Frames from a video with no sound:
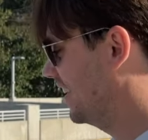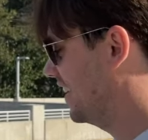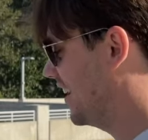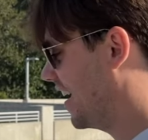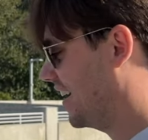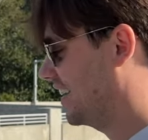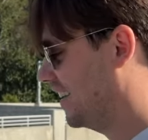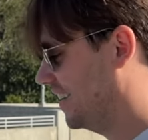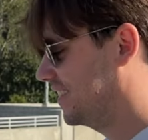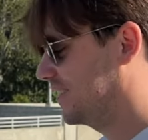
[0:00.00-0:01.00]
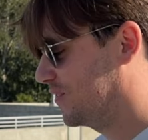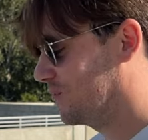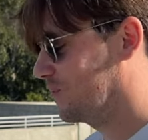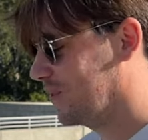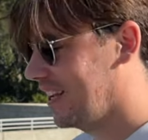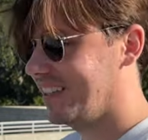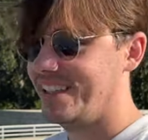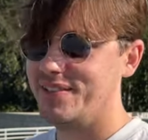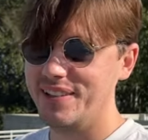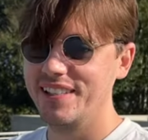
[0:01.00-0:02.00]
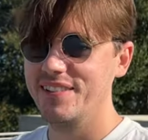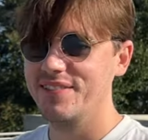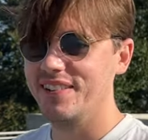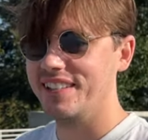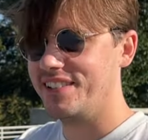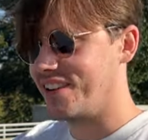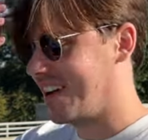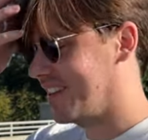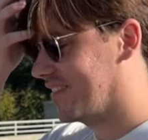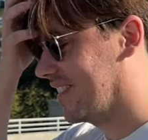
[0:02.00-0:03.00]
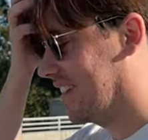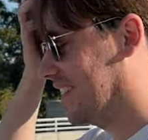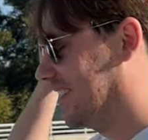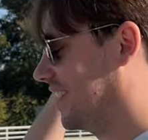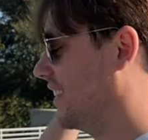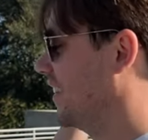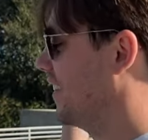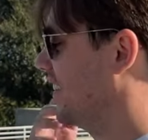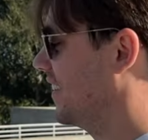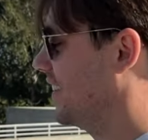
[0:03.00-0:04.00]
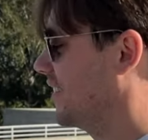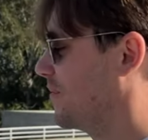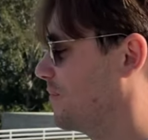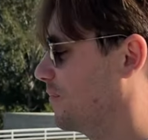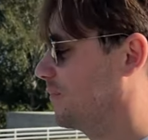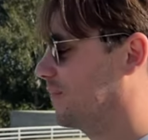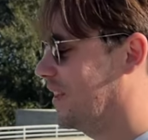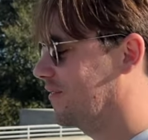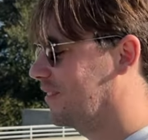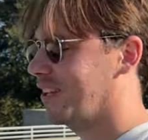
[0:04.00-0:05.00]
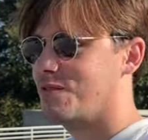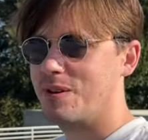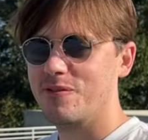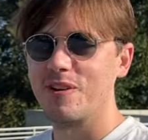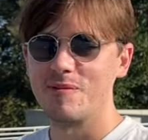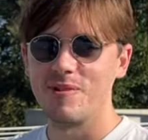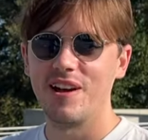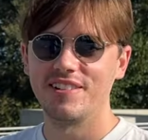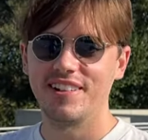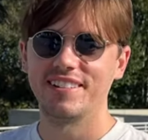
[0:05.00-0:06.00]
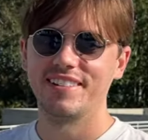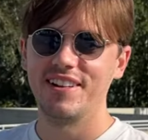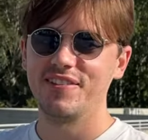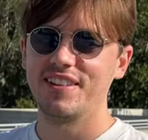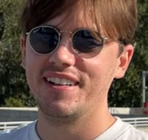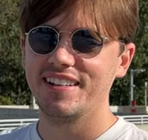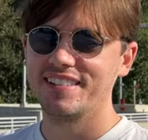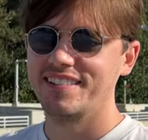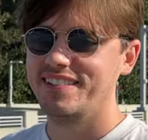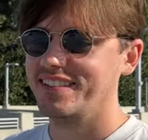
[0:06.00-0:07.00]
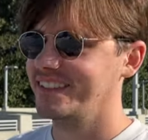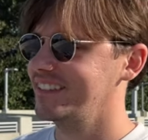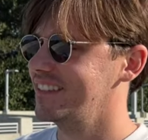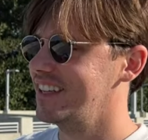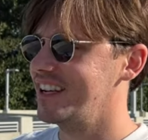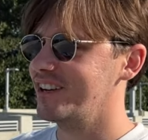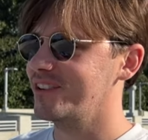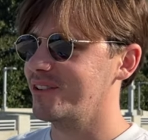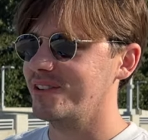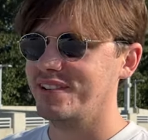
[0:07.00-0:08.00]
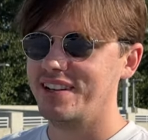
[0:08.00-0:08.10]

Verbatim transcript: yeah, it's really, really fun to drive, and definitely going to be a fun project over the next year or